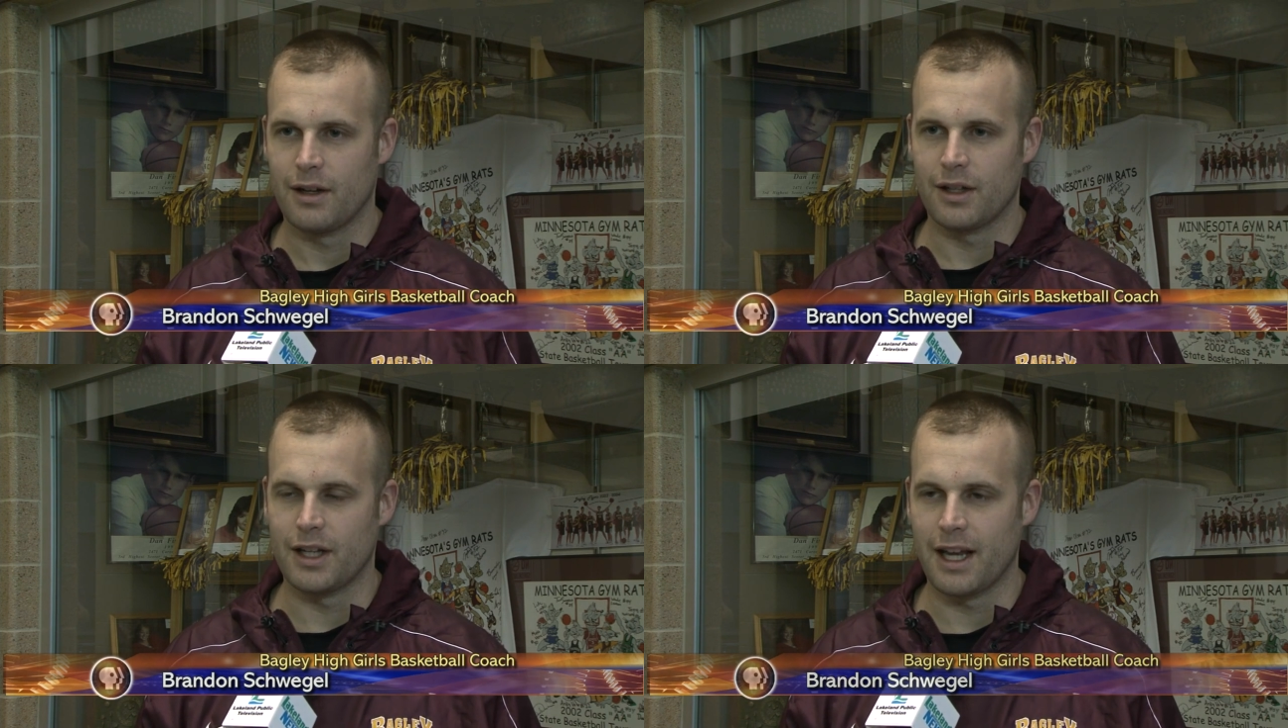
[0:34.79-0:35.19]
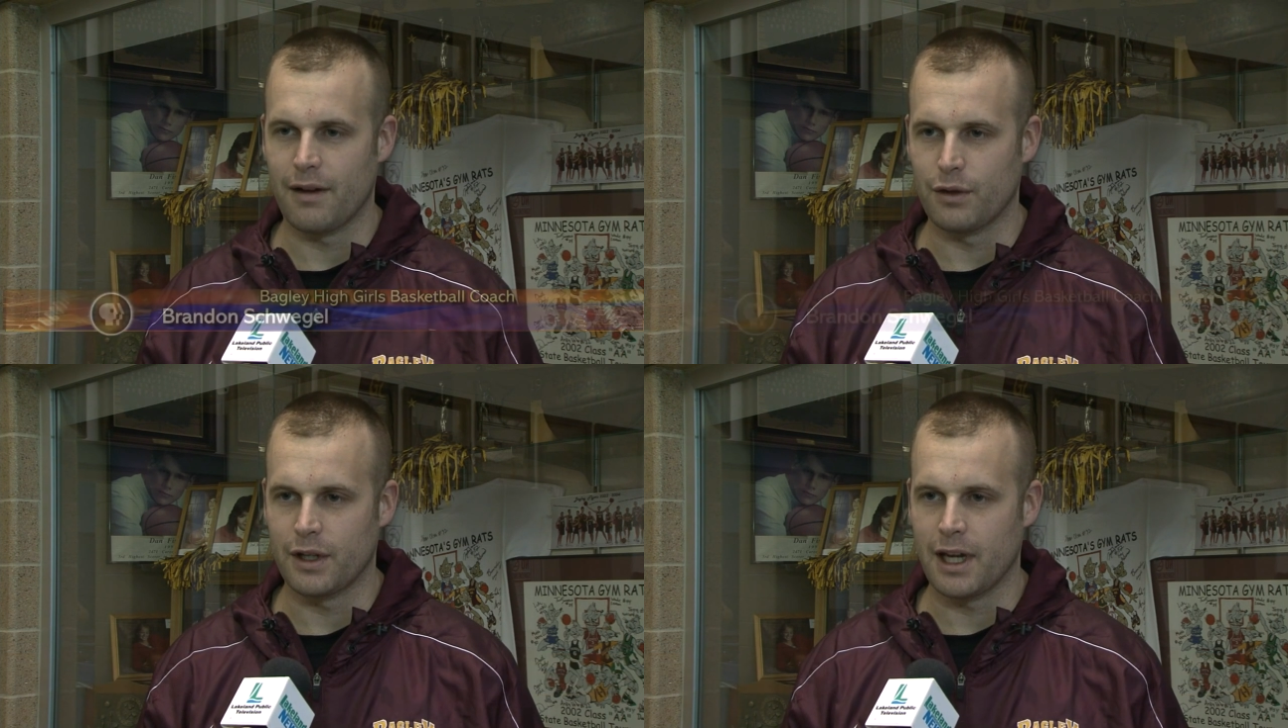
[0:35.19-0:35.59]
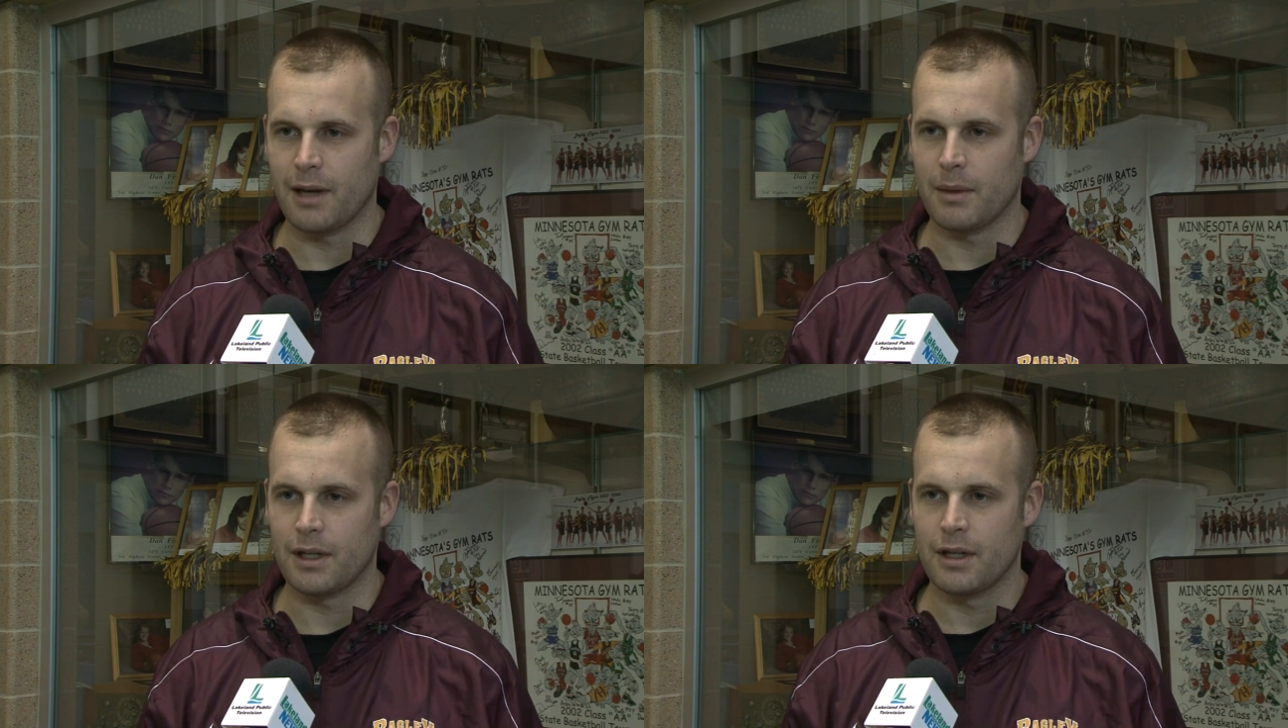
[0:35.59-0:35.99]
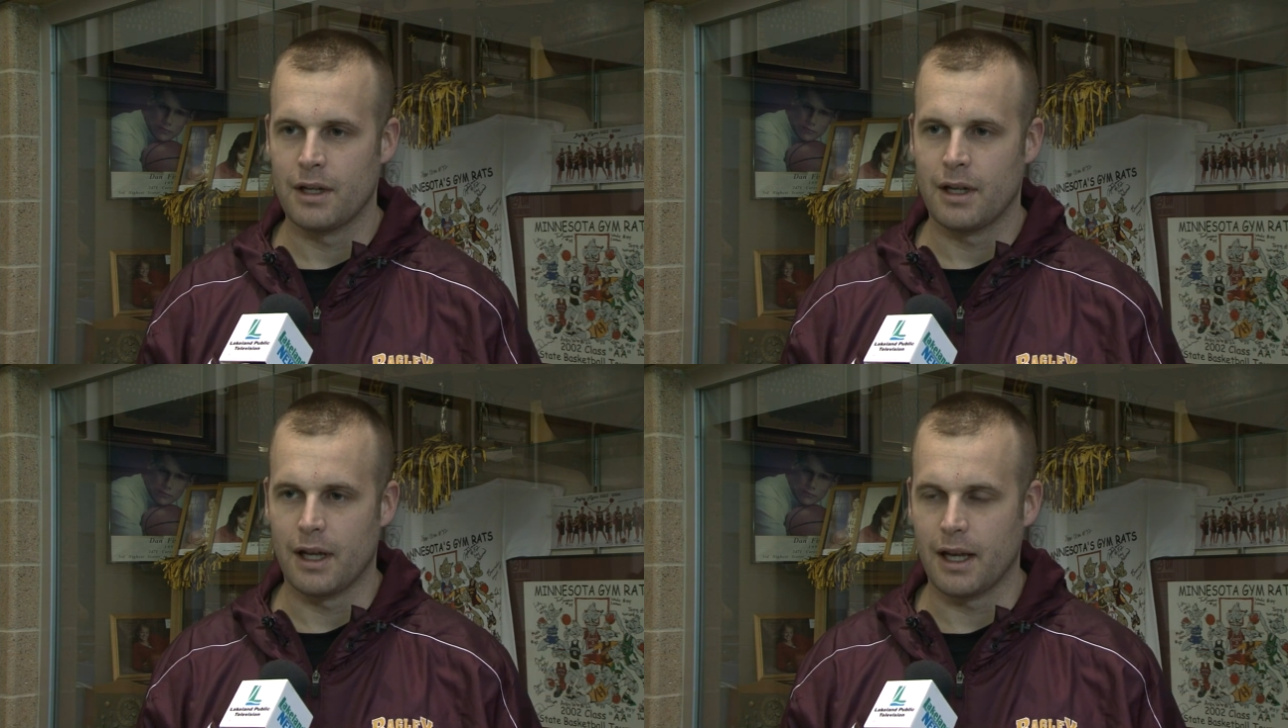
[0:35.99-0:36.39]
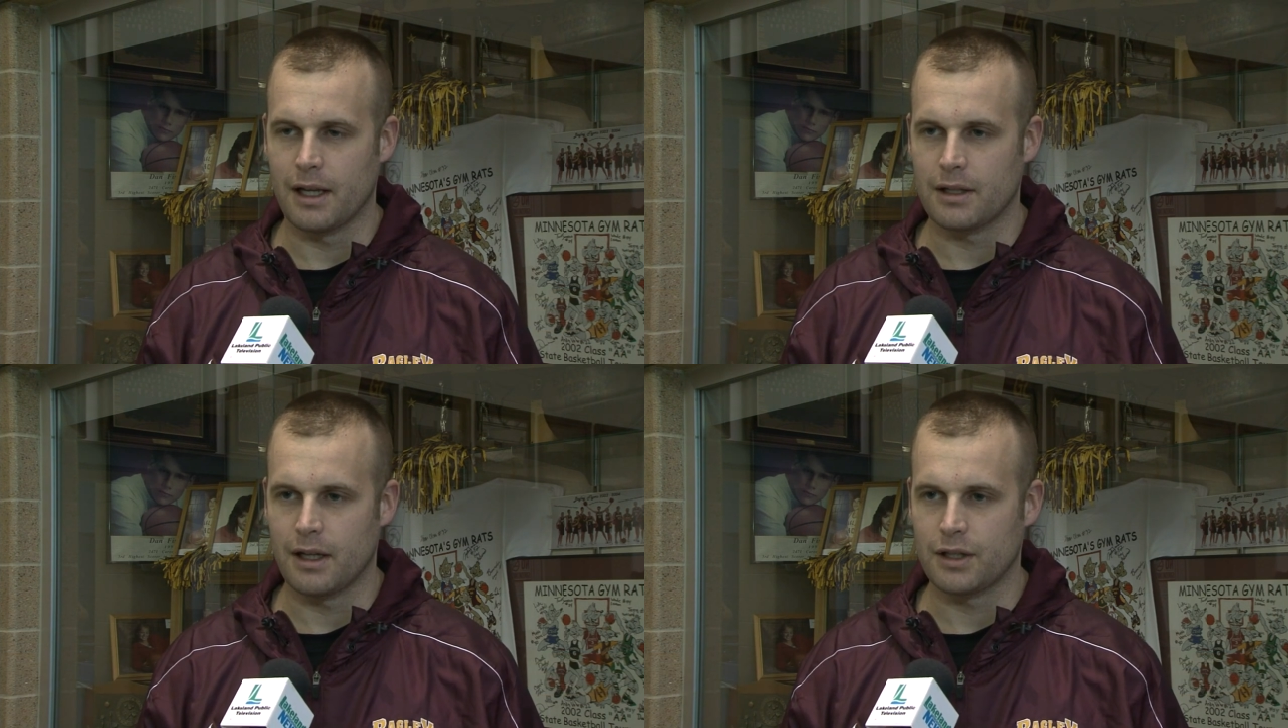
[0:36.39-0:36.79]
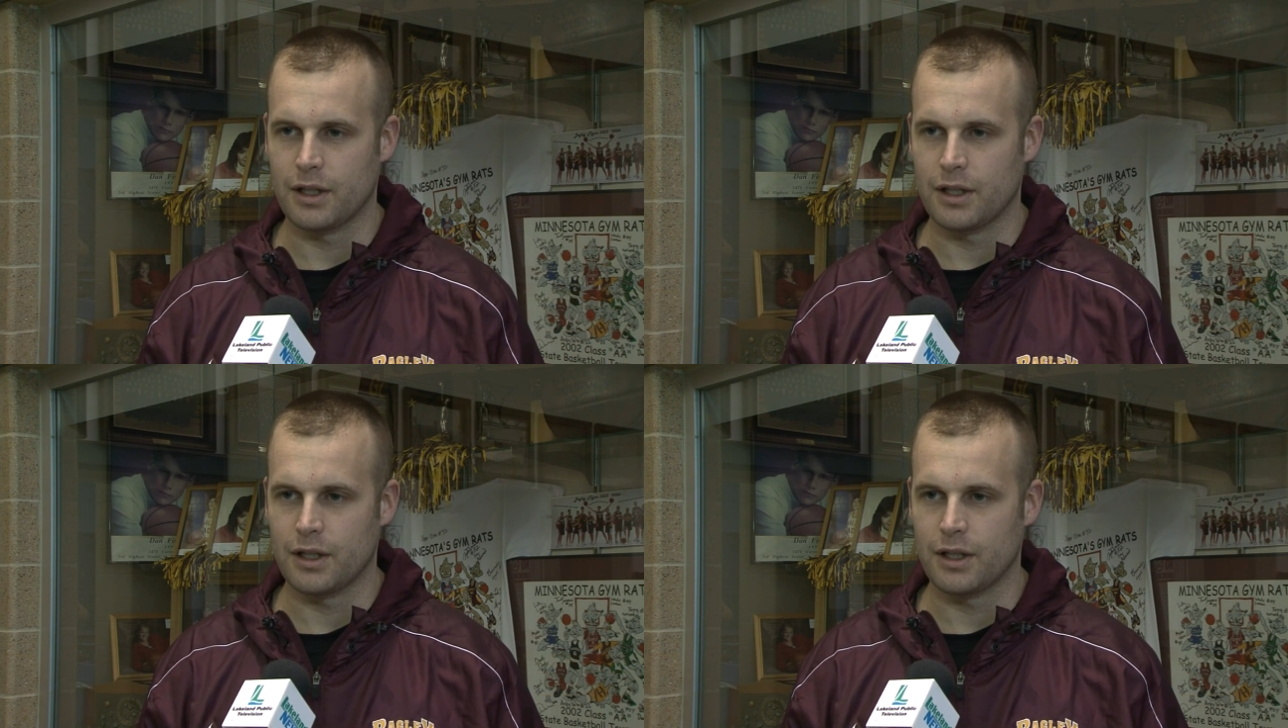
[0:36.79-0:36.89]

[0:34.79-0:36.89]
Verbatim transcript: the day of the game, and and uh, she